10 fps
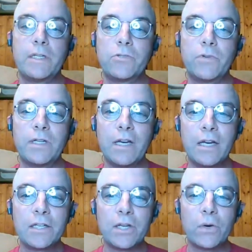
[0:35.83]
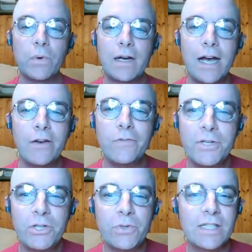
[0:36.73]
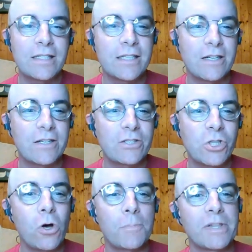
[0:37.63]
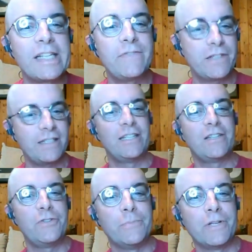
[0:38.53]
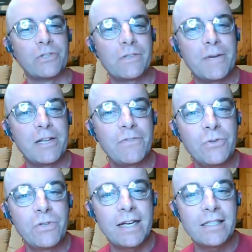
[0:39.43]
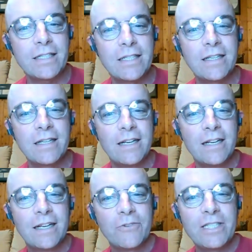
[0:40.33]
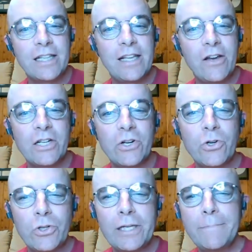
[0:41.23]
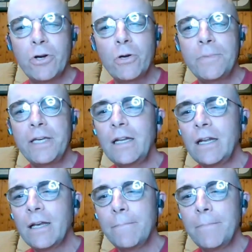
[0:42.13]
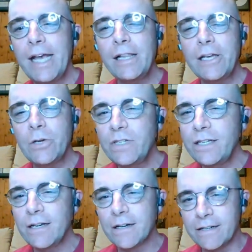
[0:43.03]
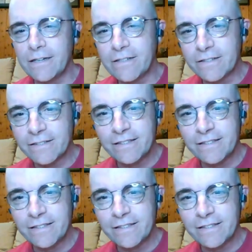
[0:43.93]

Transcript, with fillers: History. So uh, how have you been doing since our Talk Beliefs interview, Bill? You spent a few days uh, recently on an early Permian paleo dig, I hear.